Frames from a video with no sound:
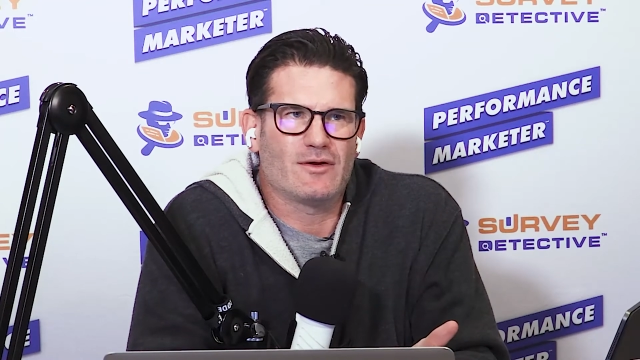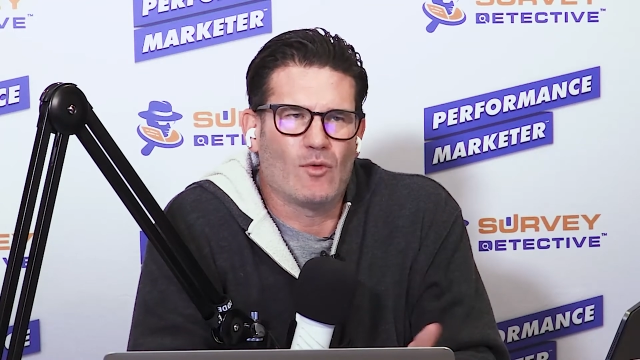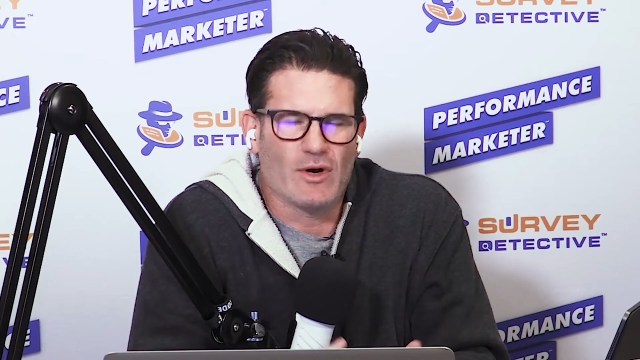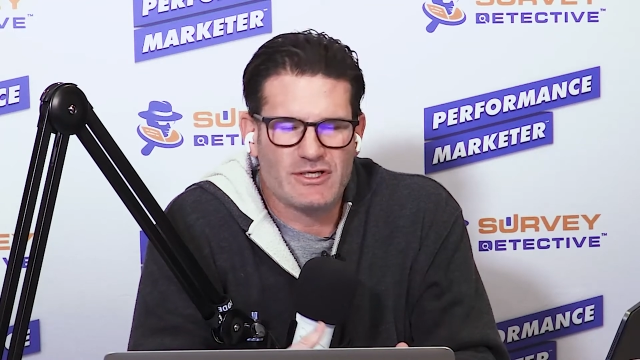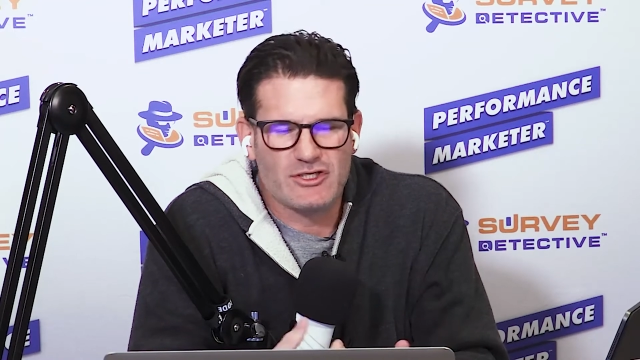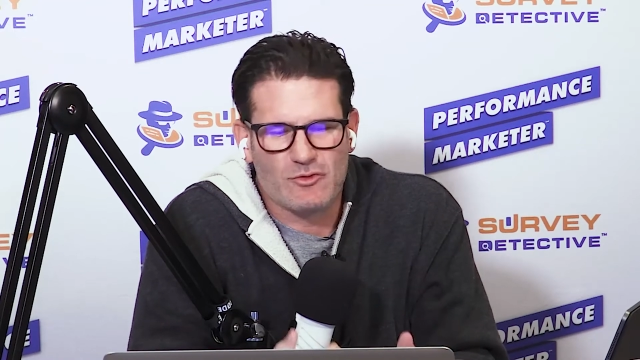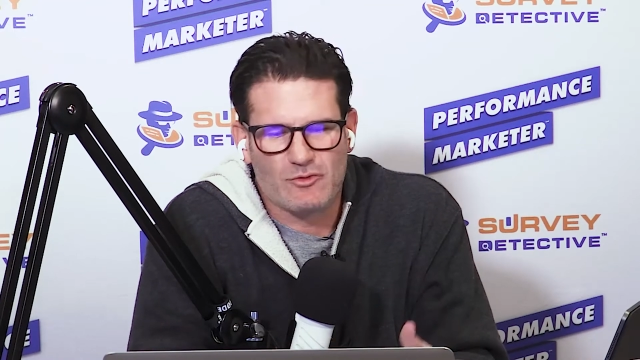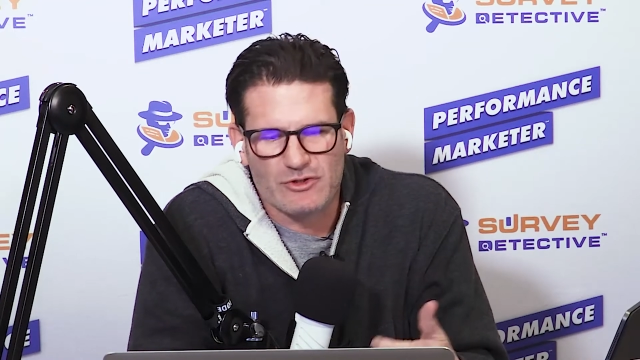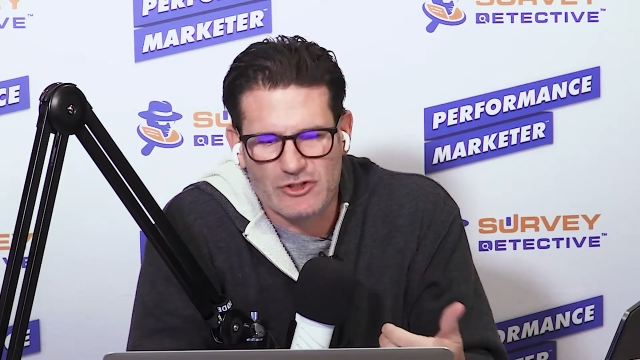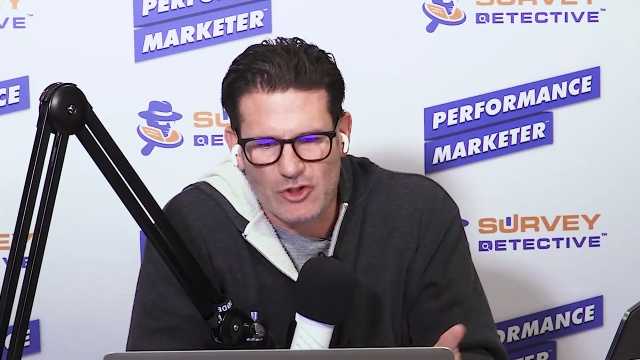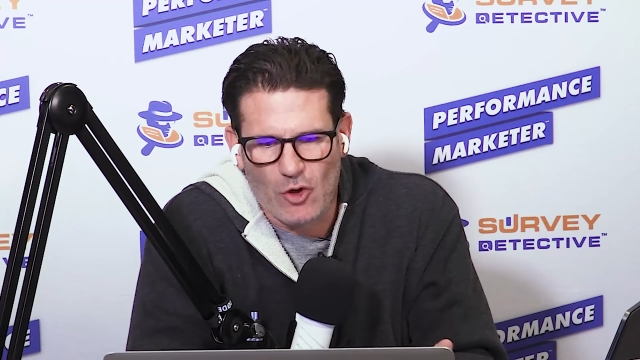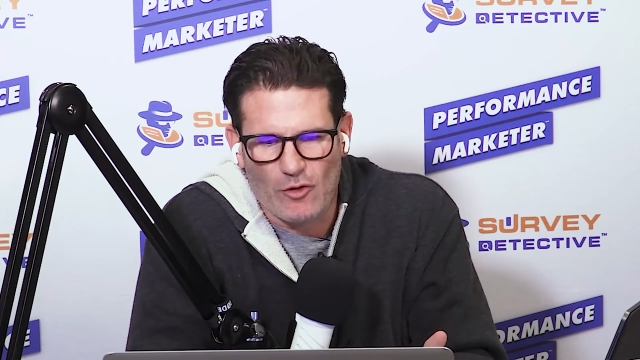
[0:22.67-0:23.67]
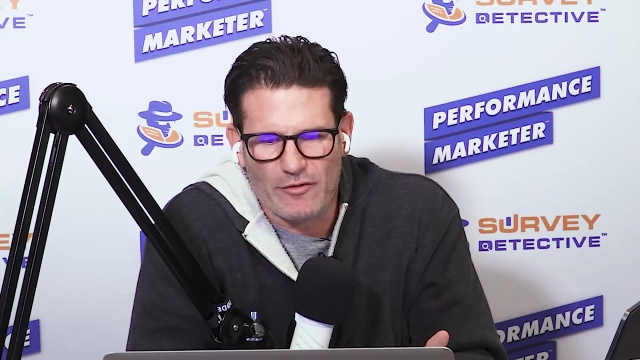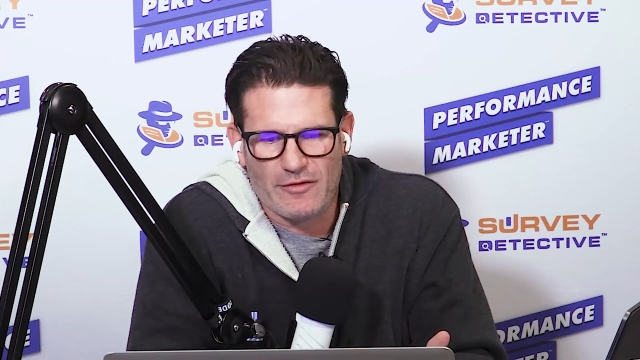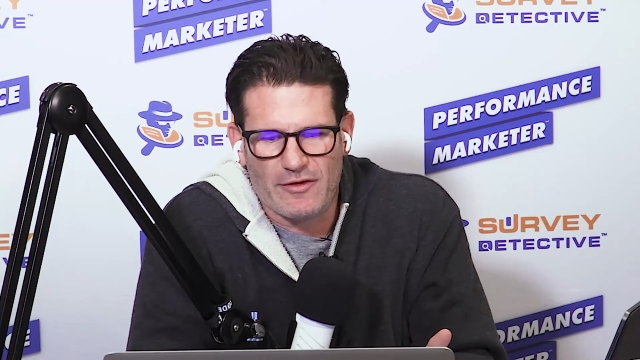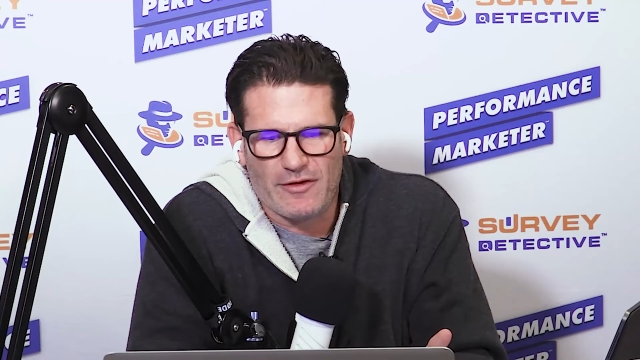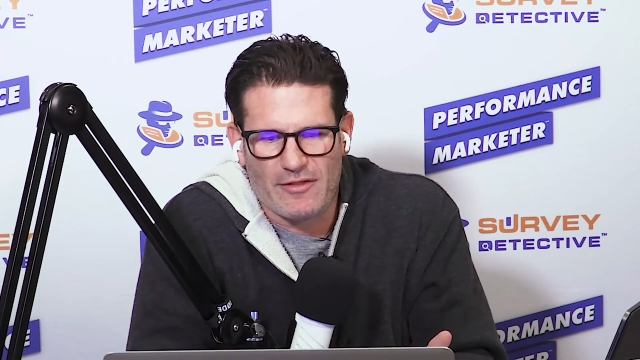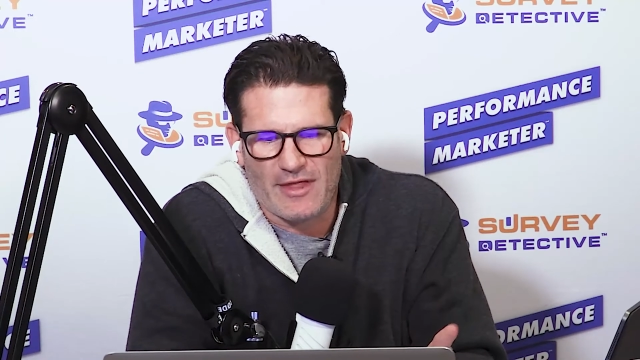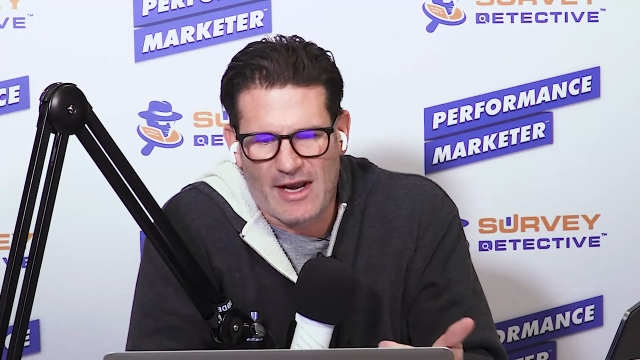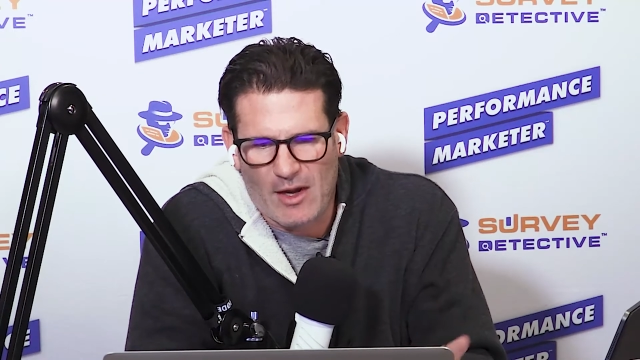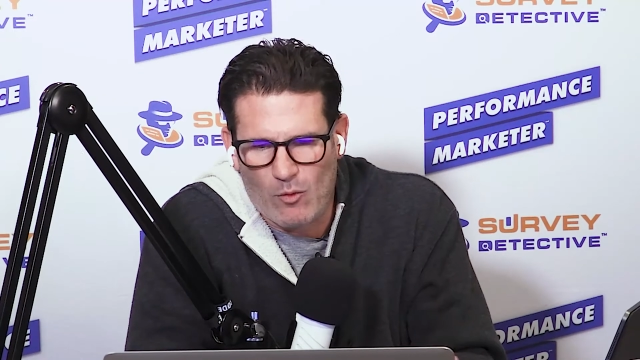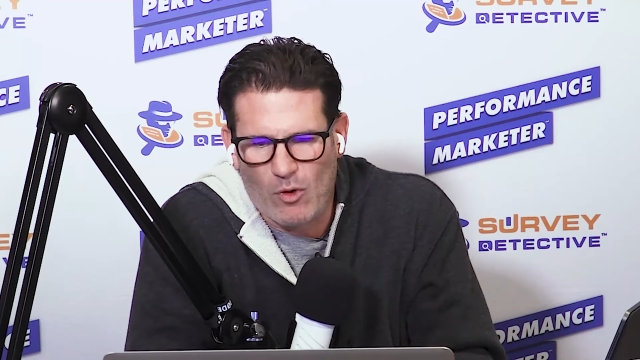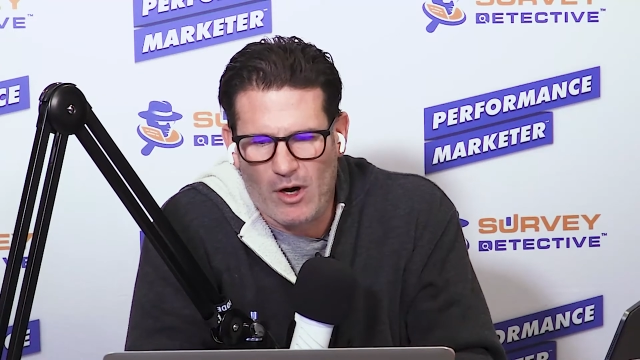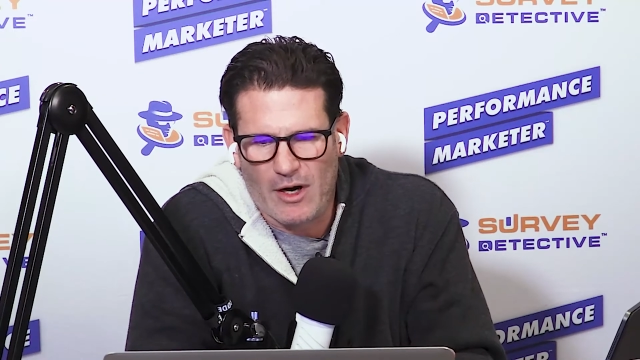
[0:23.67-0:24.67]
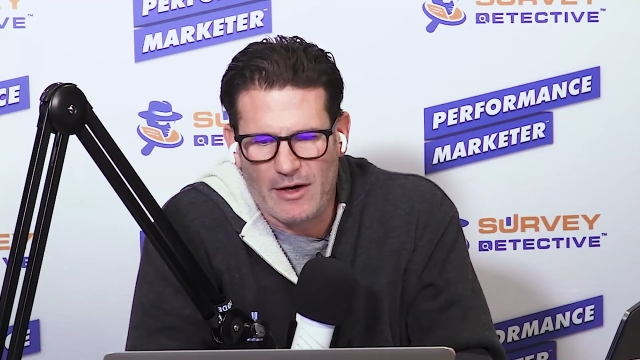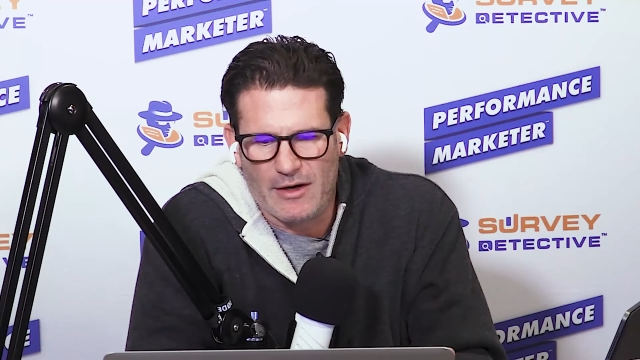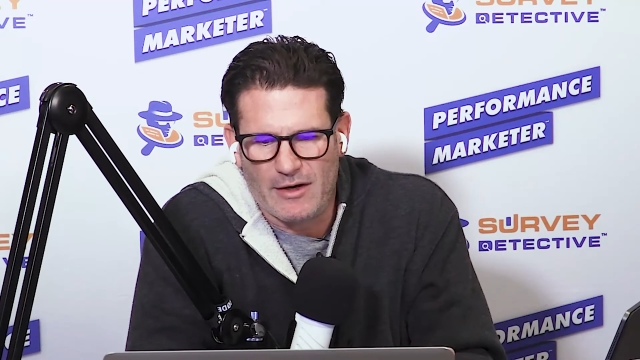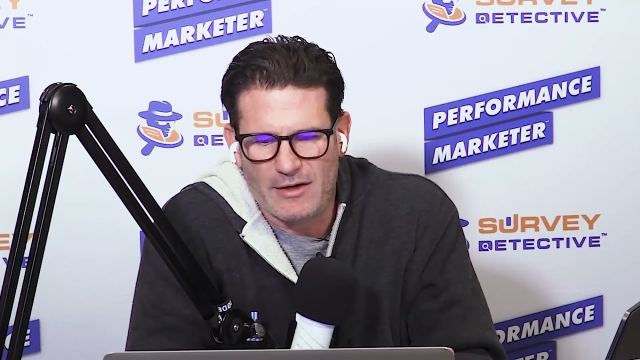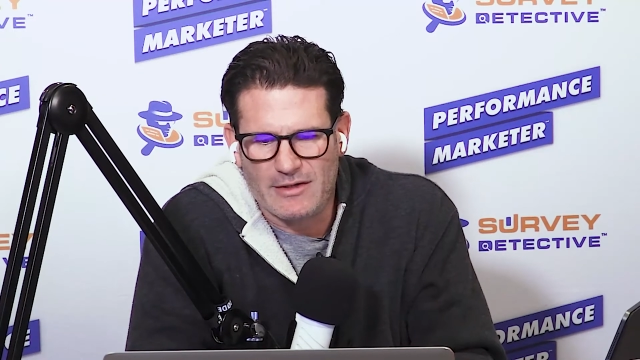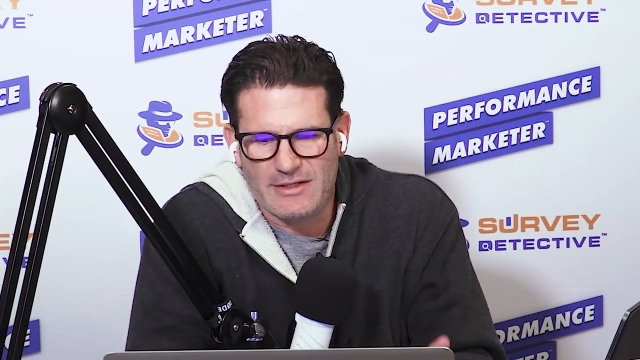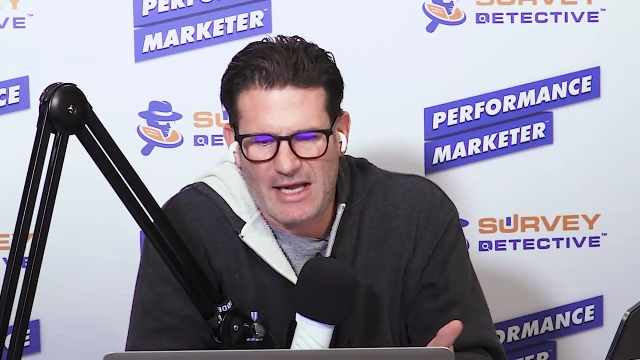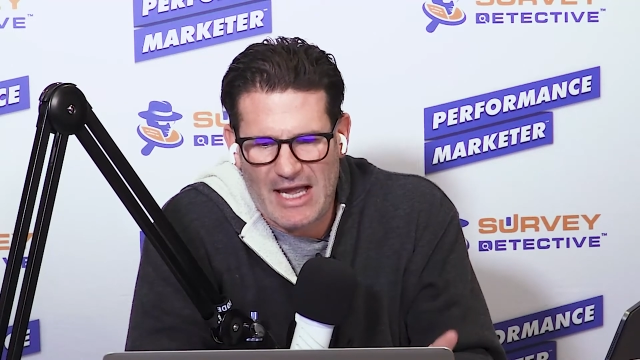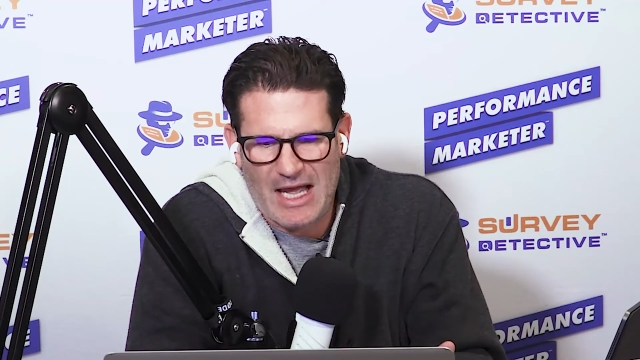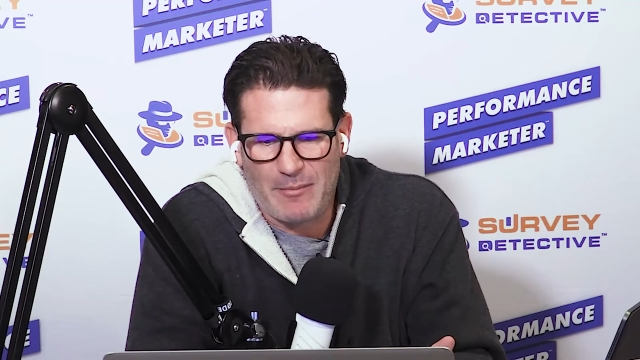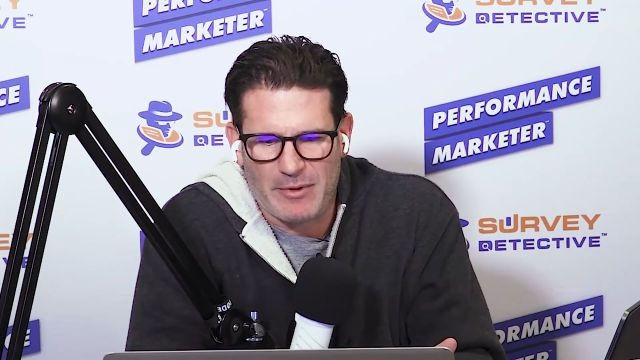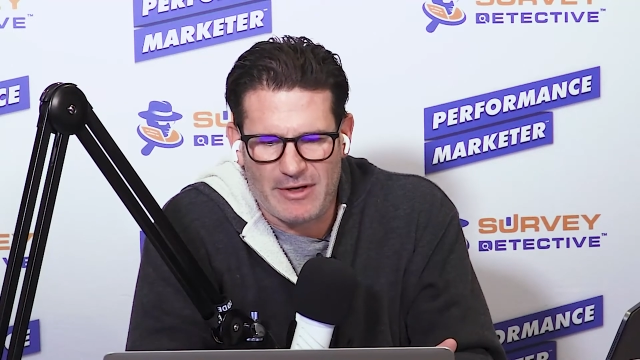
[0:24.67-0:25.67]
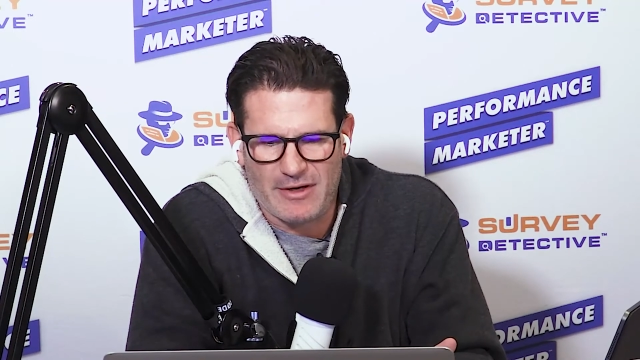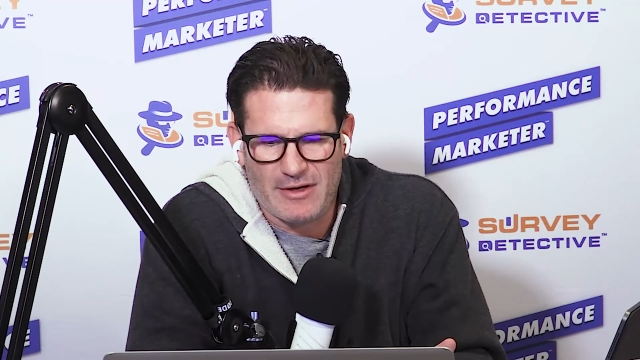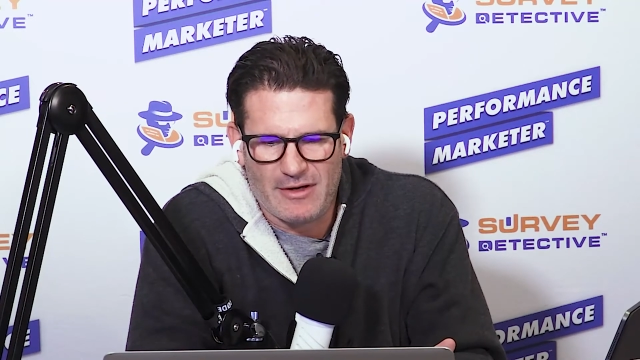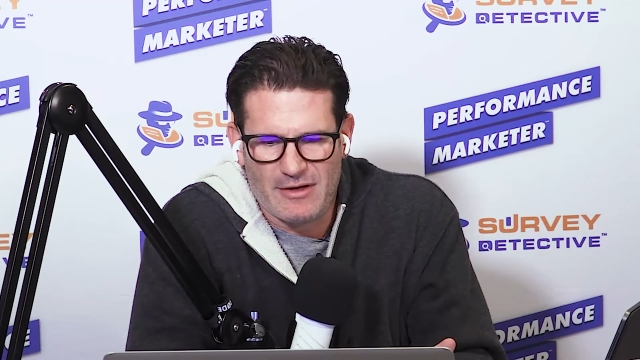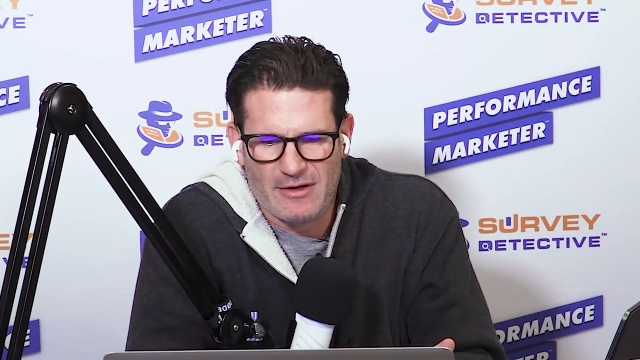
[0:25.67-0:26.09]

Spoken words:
What is the result that I want to happen